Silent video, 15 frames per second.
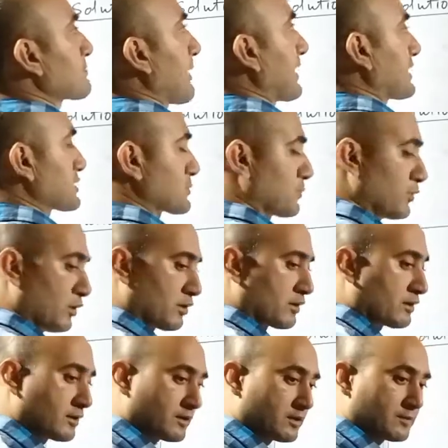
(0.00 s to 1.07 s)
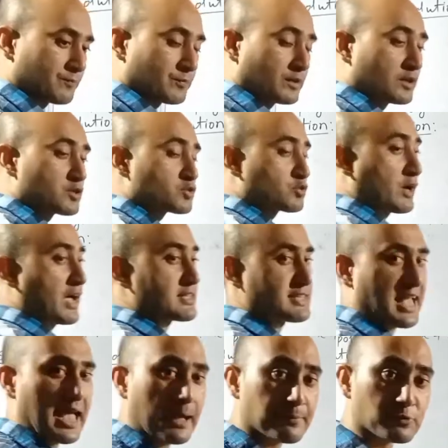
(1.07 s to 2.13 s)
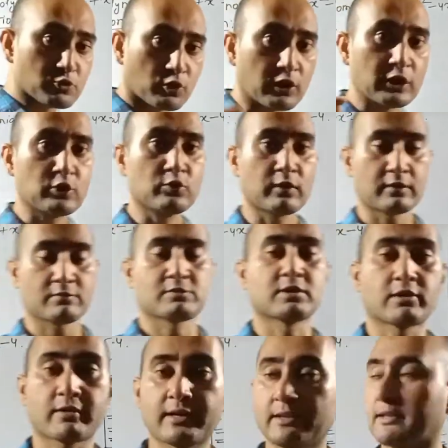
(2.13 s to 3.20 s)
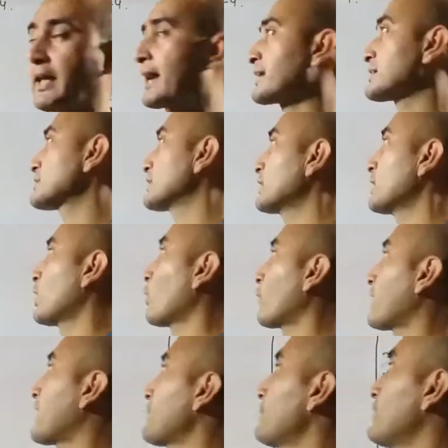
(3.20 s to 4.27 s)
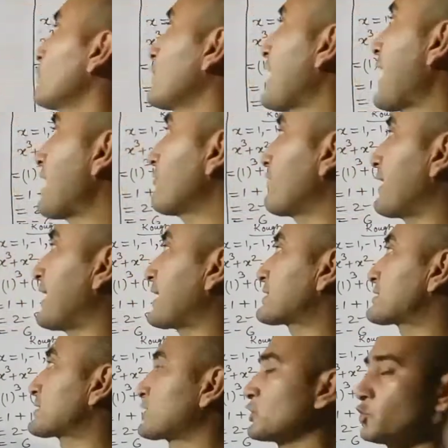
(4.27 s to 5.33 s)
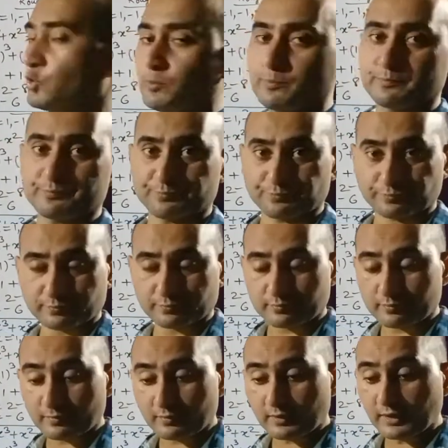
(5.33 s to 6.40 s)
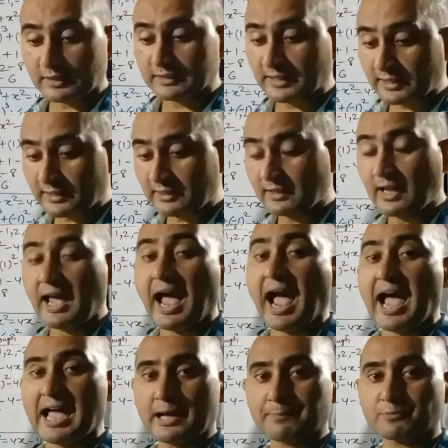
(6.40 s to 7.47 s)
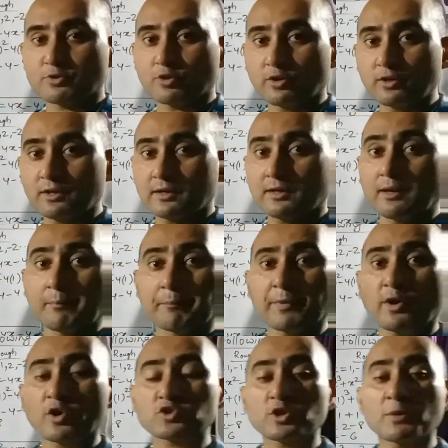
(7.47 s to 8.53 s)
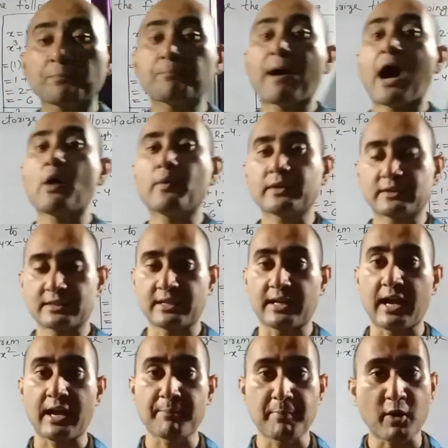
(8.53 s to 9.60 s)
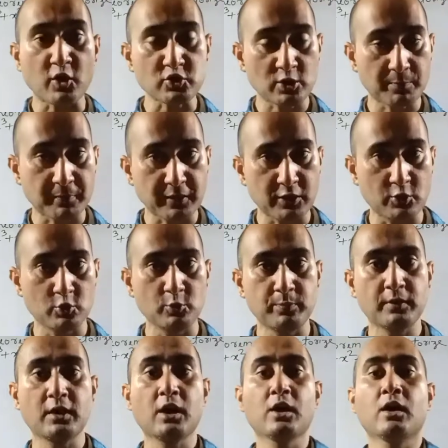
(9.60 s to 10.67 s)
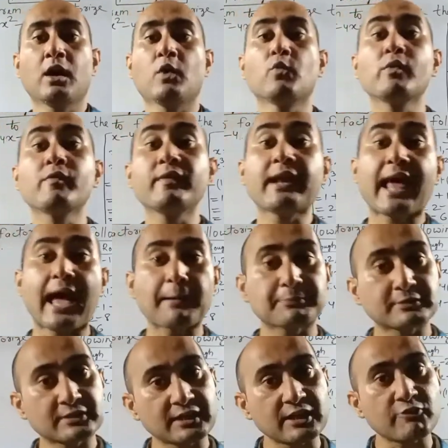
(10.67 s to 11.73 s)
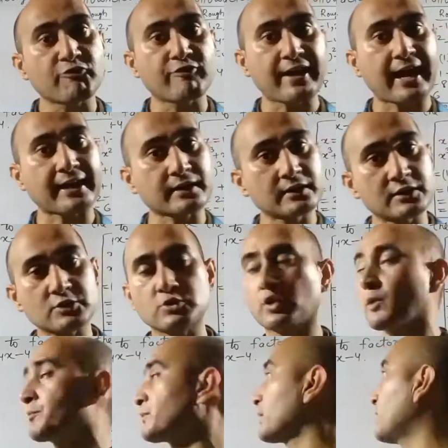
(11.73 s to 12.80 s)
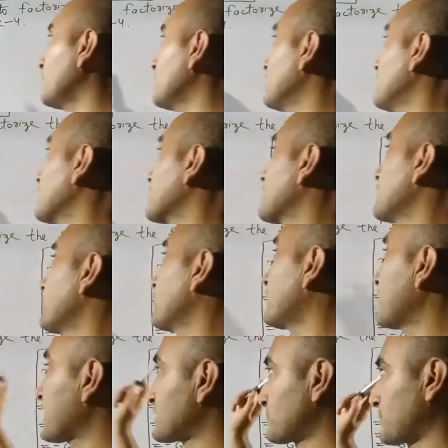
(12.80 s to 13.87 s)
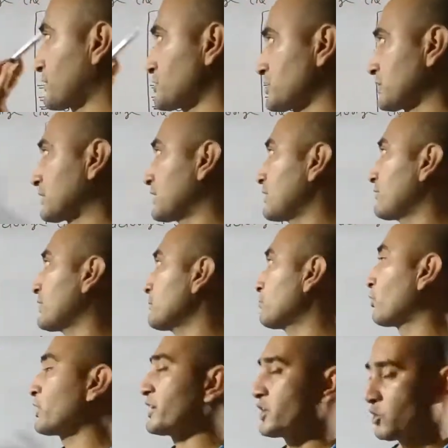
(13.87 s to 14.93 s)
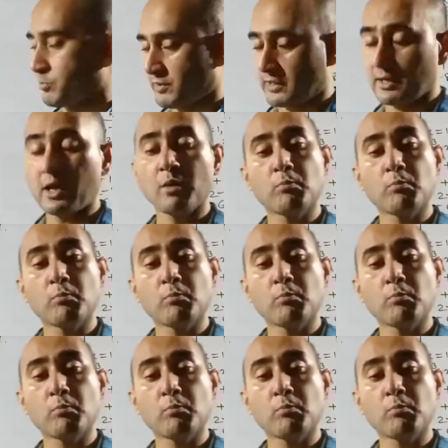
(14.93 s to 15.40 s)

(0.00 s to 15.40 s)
minus 4. So as I have told you children that whenever we have x cube, then I have told because of power 3, because of cube, we will have 3 factors of the given expression, given polynomial.